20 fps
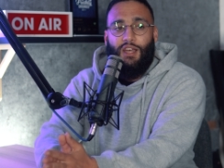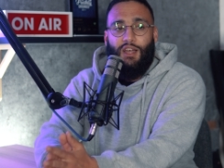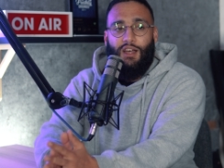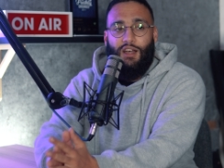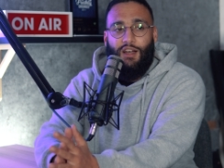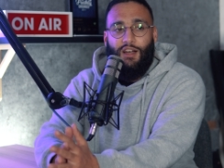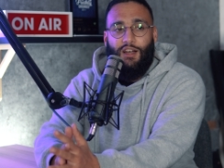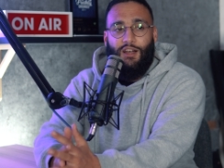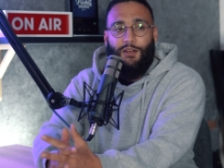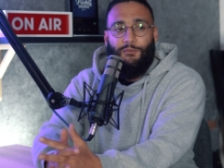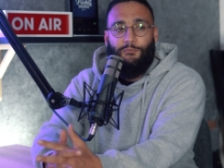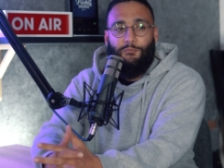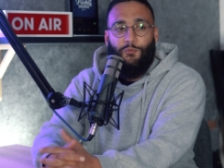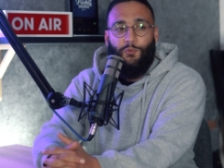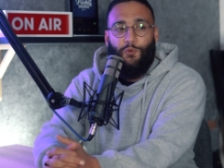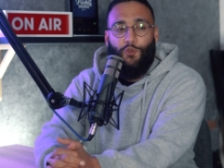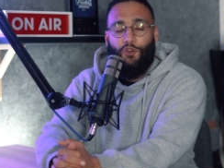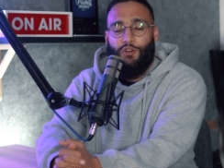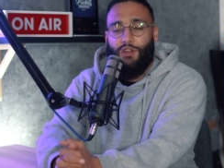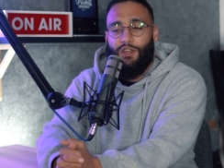um,
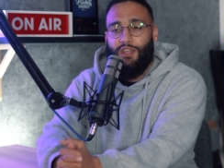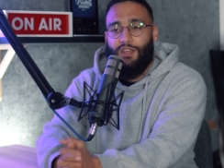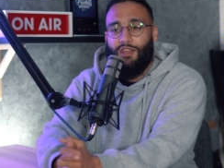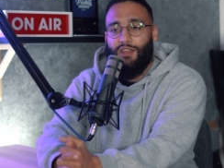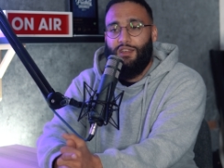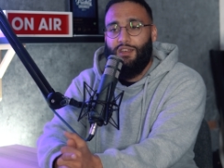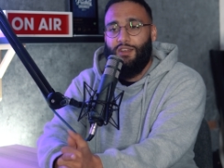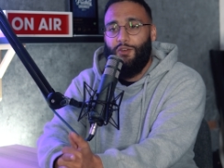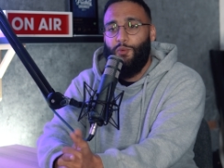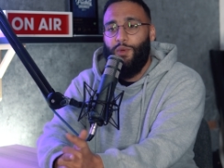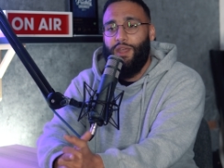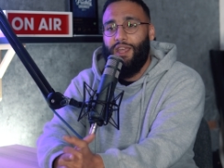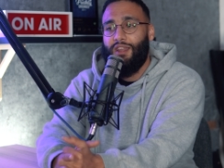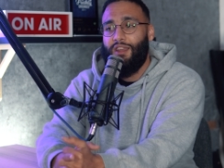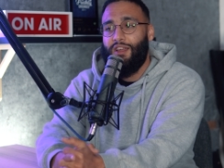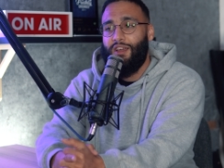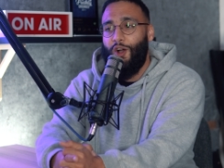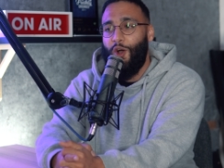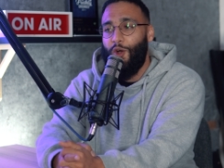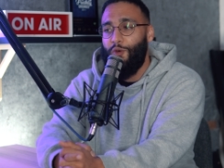you're gonna we're
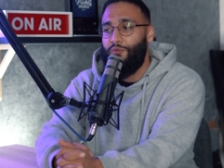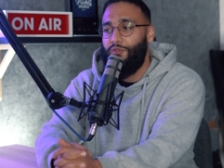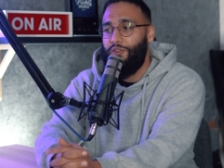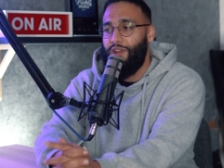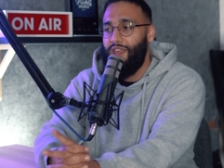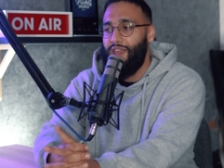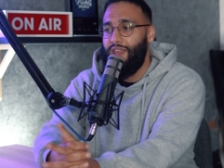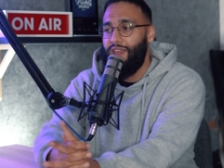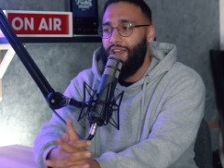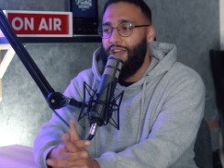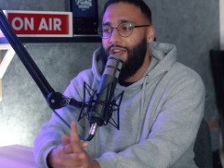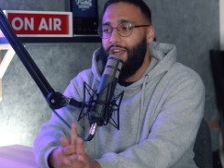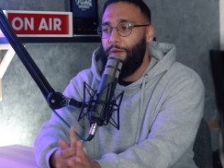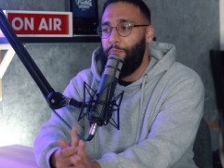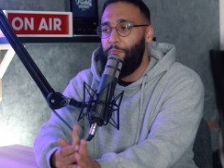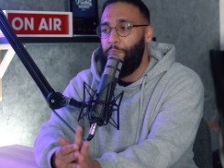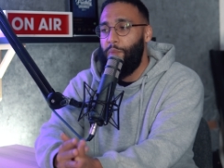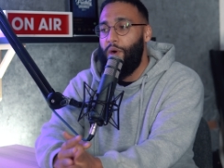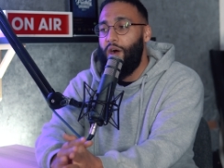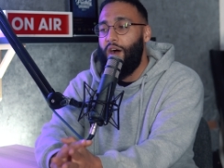gonna hopefully
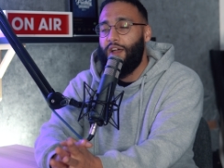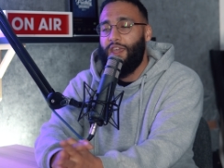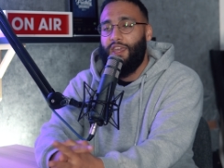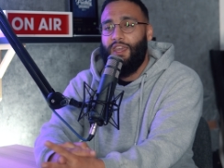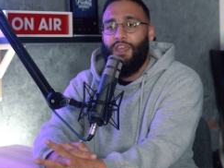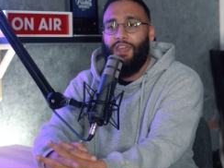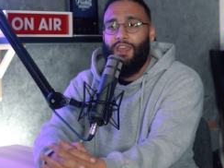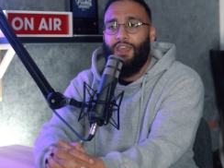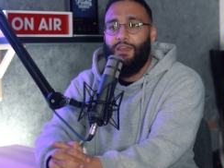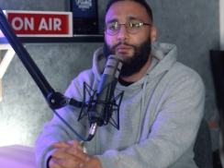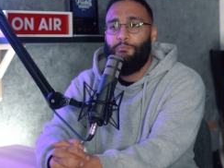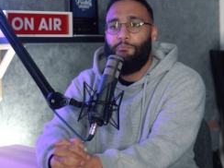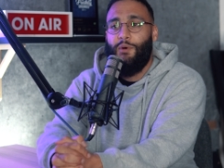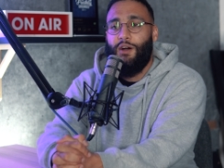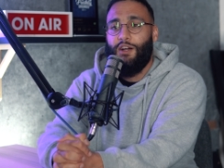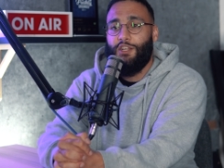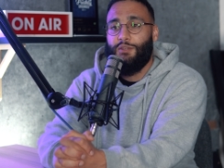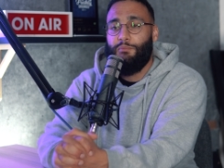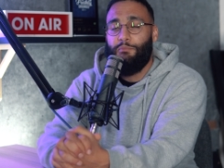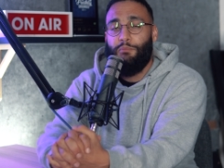market it
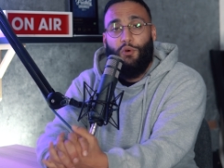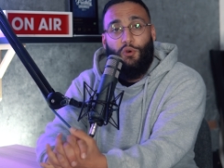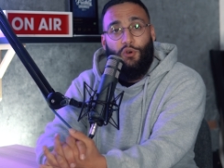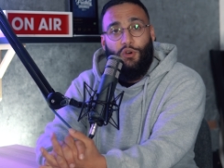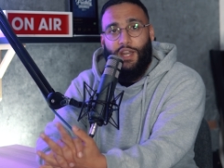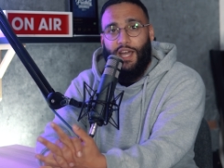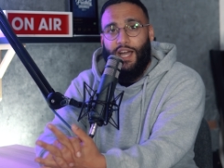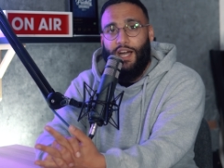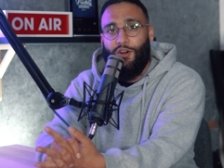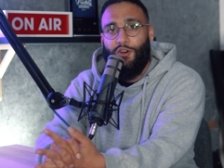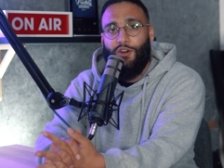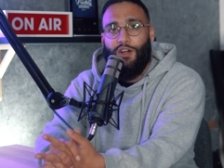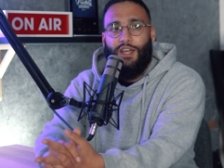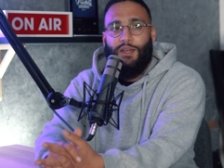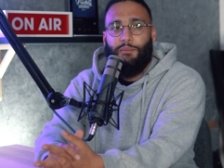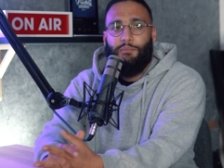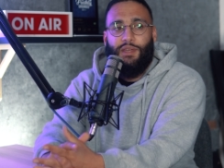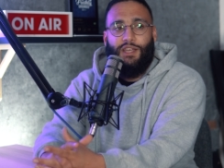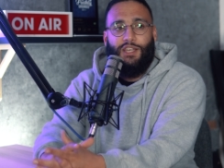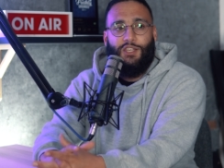much more now
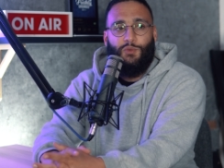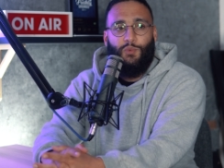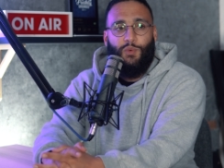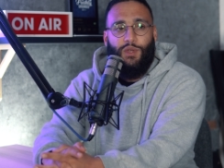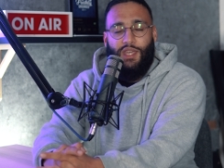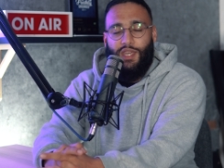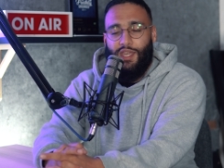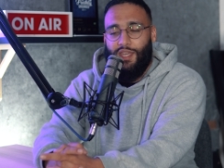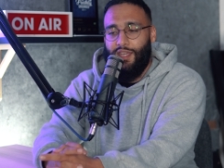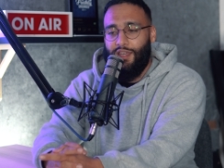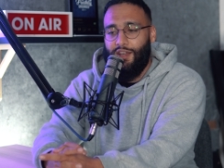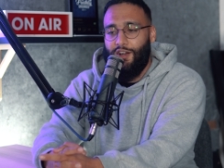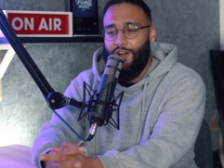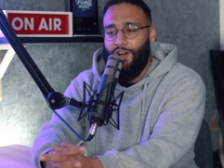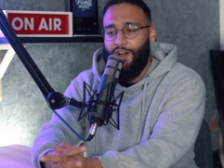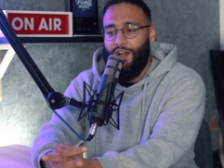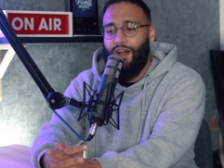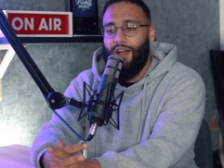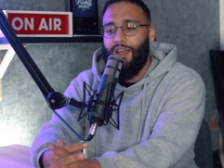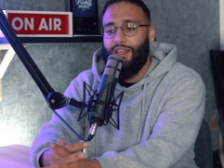because we
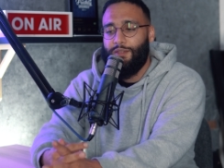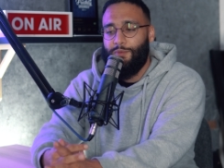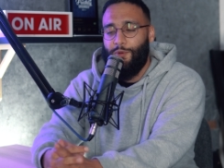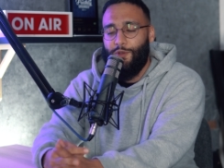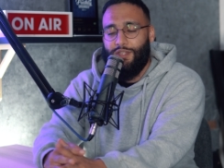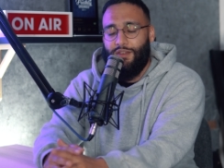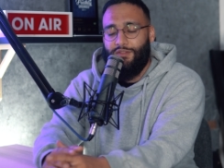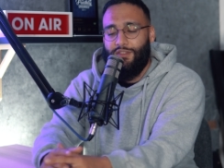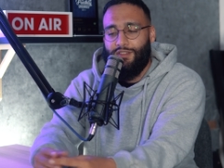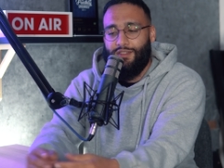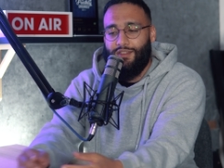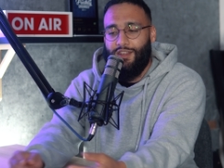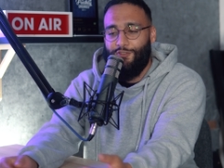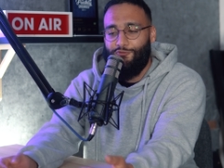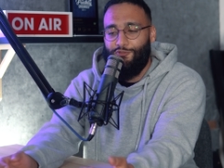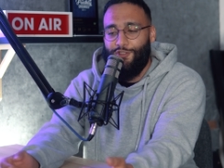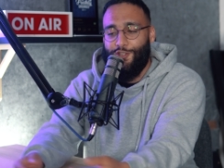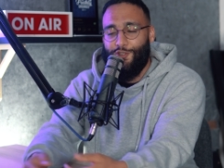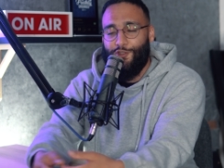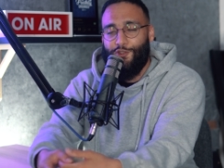I suppose have this like
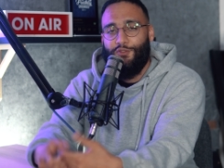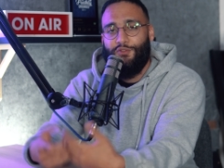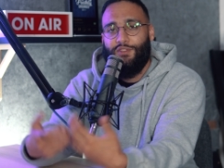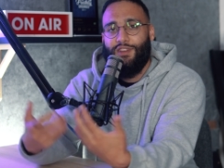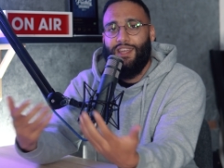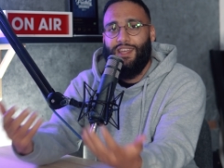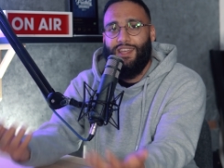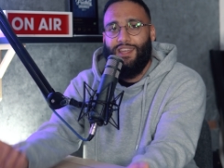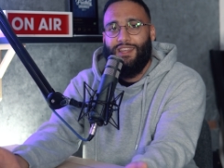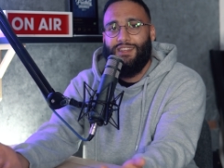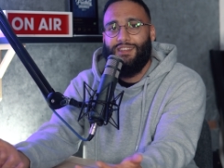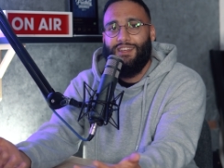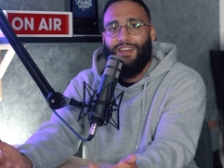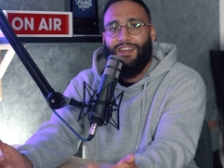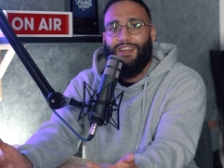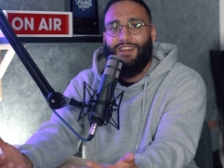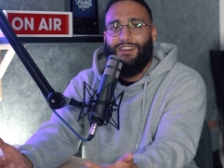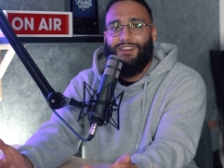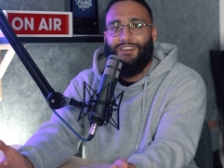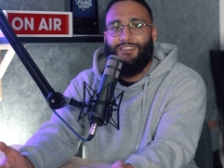rejuvenated
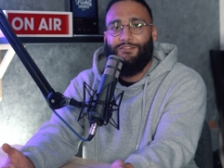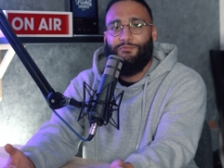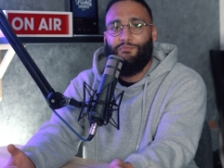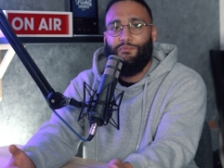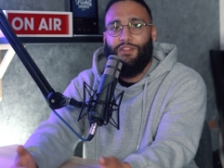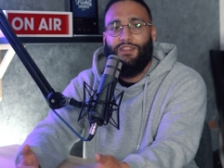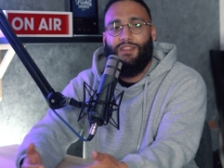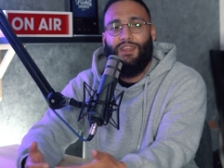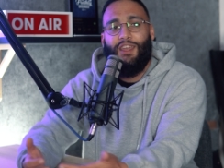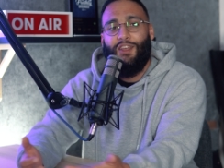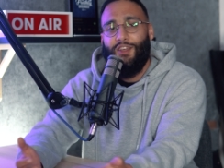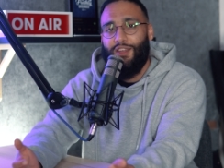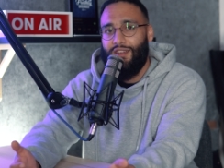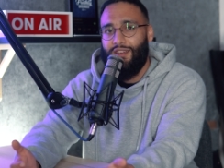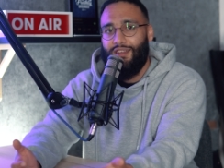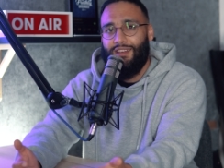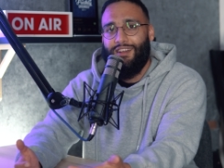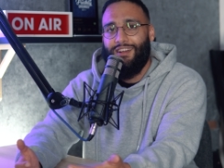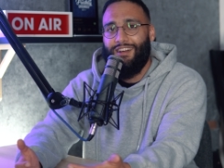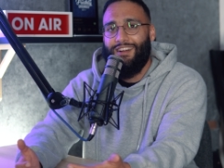thing
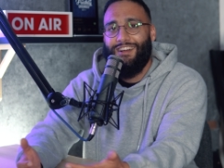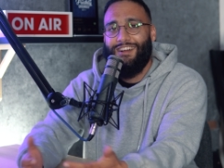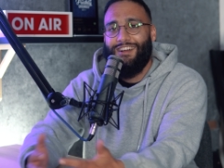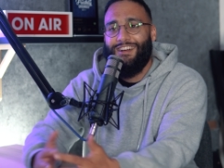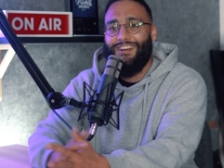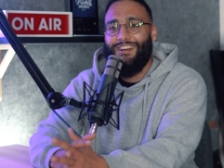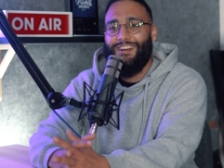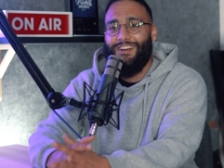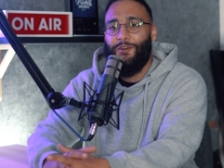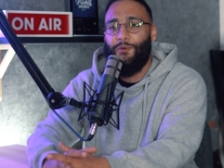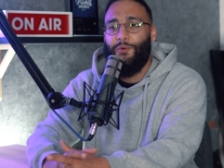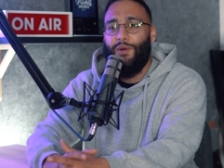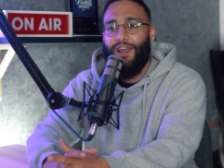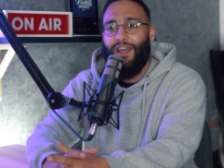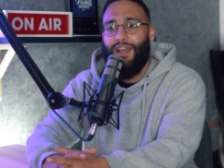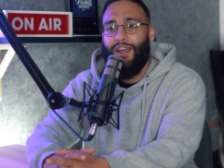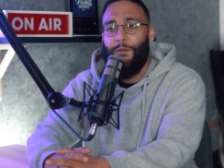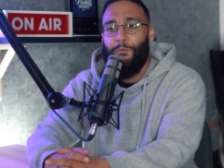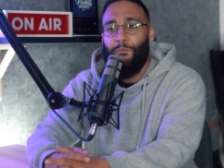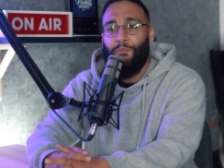uh,
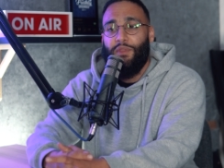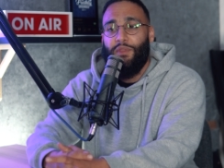where